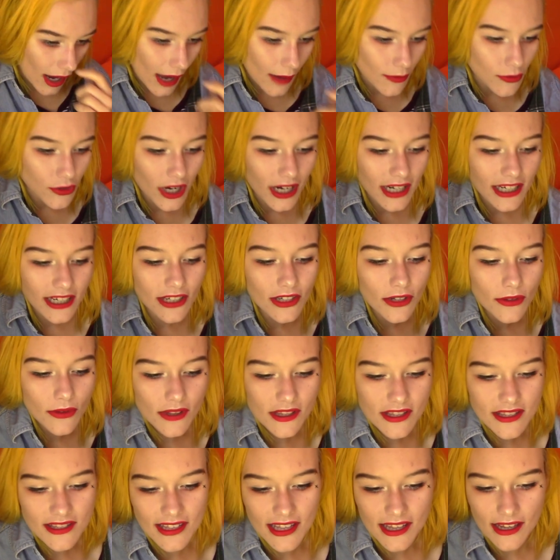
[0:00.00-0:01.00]
I'm trying to do
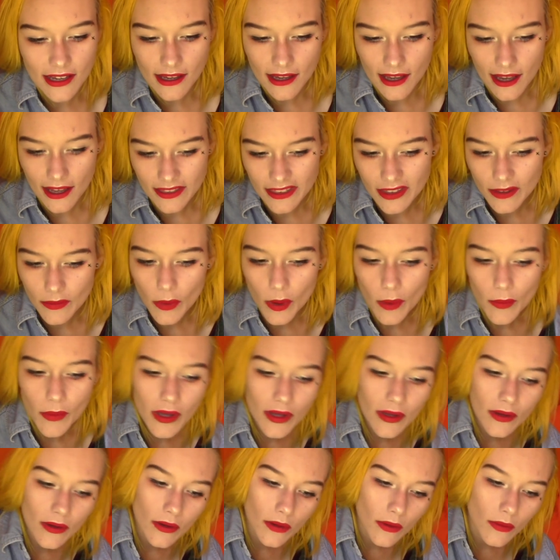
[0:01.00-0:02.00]
this thing at the
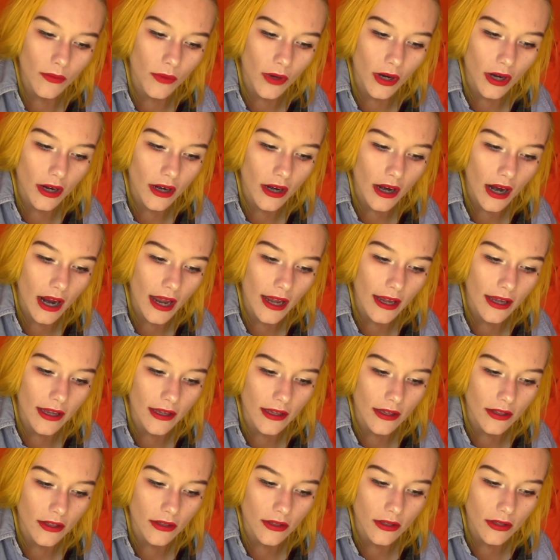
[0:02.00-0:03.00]
moment where
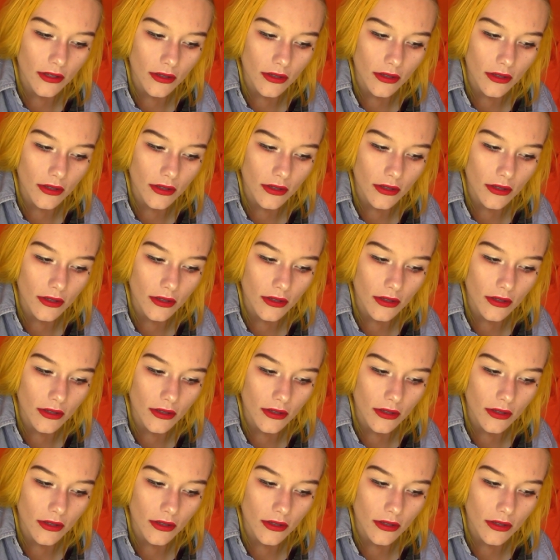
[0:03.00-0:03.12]
I